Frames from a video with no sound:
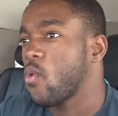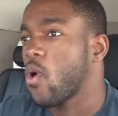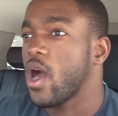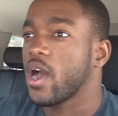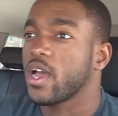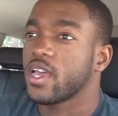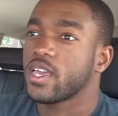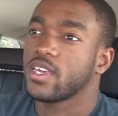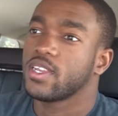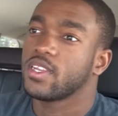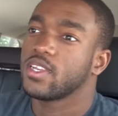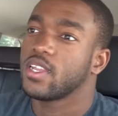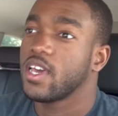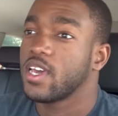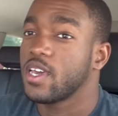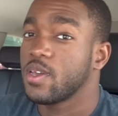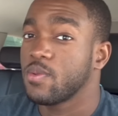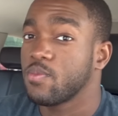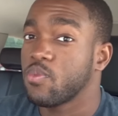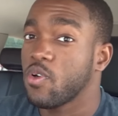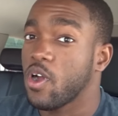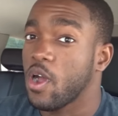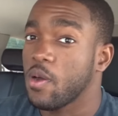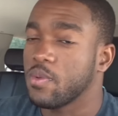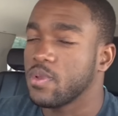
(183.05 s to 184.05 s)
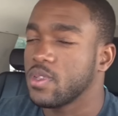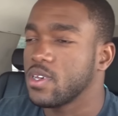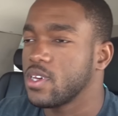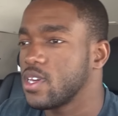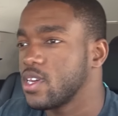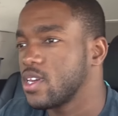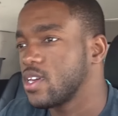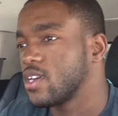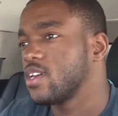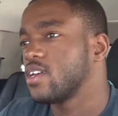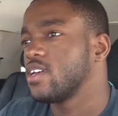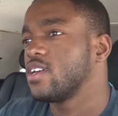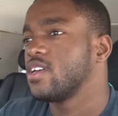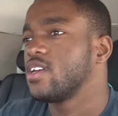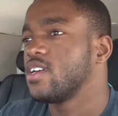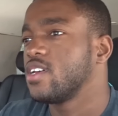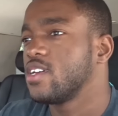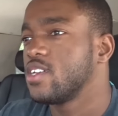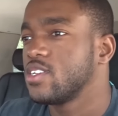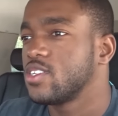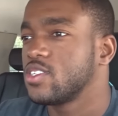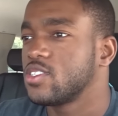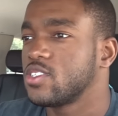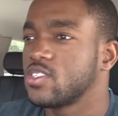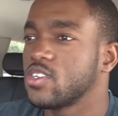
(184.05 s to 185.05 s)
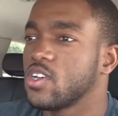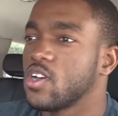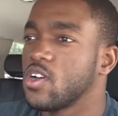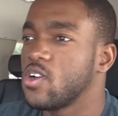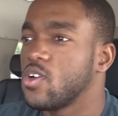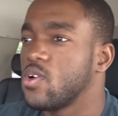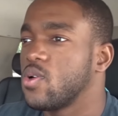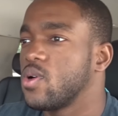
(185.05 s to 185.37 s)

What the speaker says: walk in late probably. So